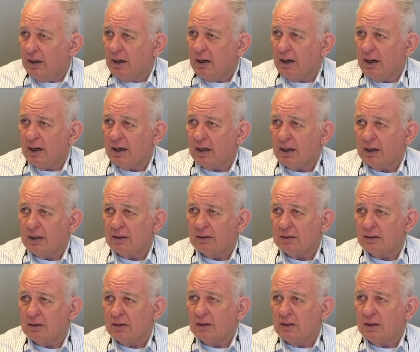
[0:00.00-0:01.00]

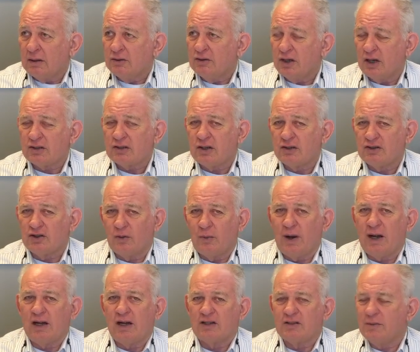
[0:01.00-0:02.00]
And just because you're
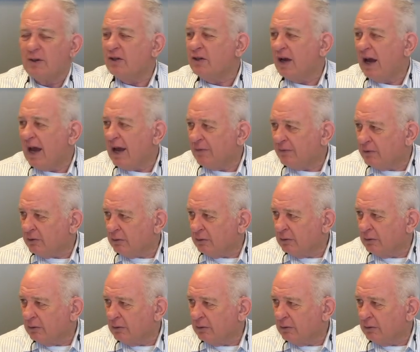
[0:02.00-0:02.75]
ready doesn't mean you have to.